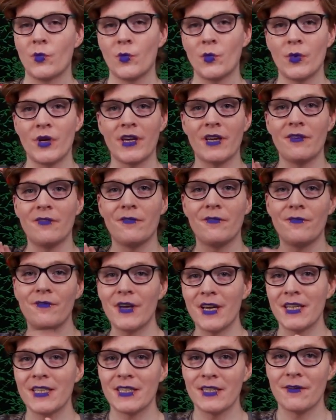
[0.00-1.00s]
we can
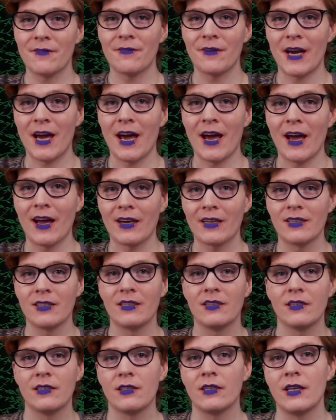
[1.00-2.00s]
face the fact
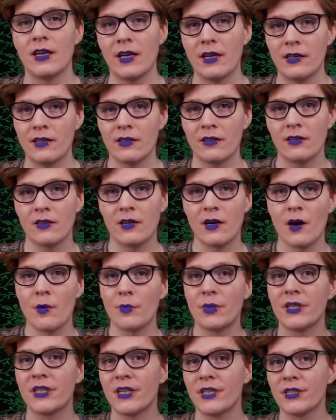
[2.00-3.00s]
that
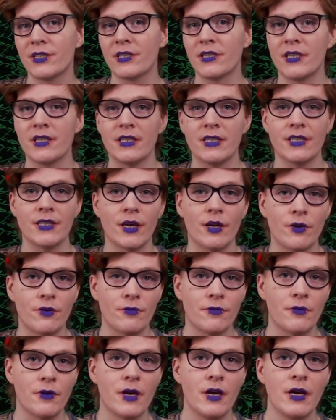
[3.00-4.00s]
competition
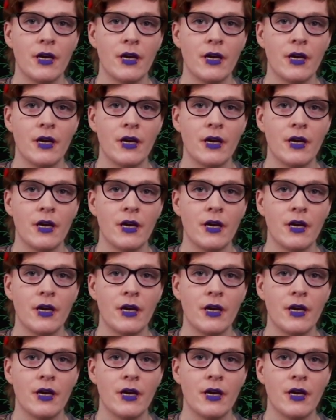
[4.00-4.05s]
itself